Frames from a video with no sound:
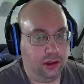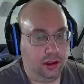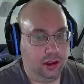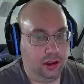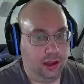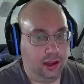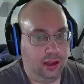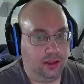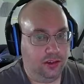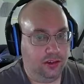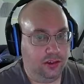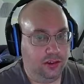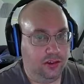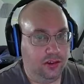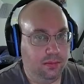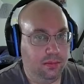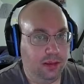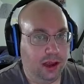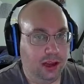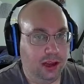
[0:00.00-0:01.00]
It's just a
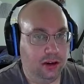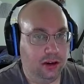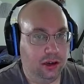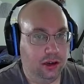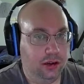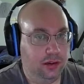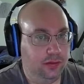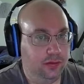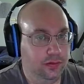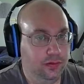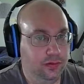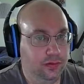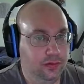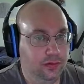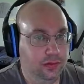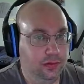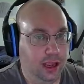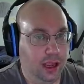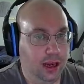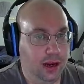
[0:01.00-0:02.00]
matter of
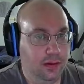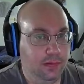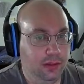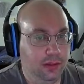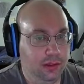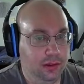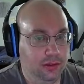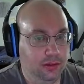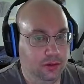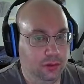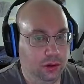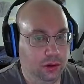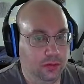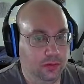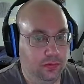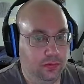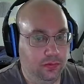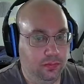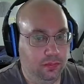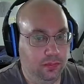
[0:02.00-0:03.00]
getting everything sort of
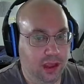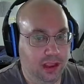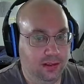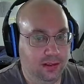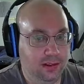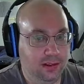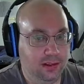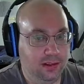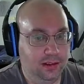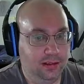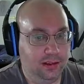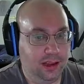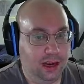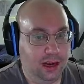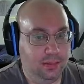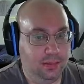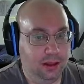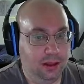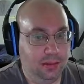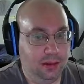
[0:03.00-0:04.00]
basically set up
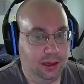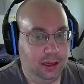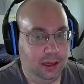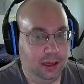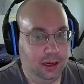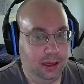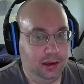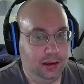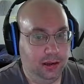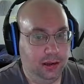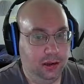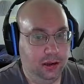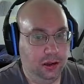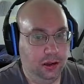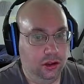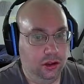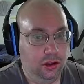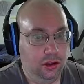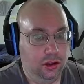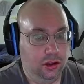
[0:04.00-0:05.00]
in the beginning.
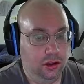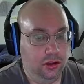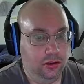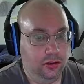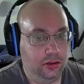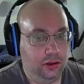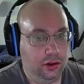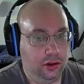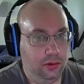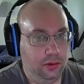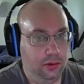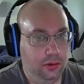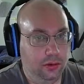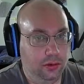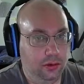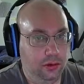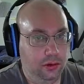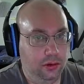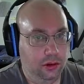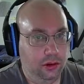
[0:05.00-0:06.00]
So,
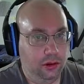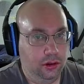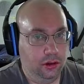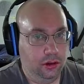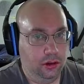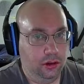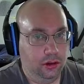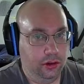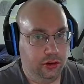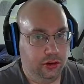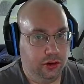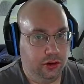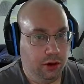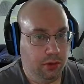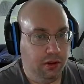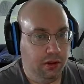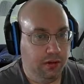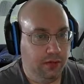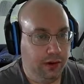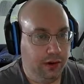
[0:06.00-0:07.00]
start
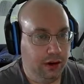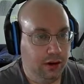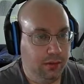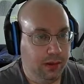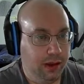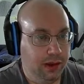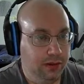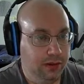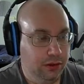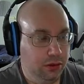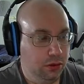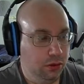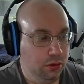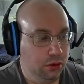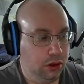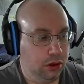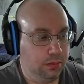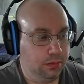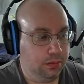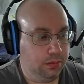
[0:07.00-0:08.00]
with a very basic
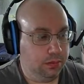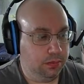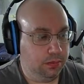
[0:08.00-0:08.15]
dorm.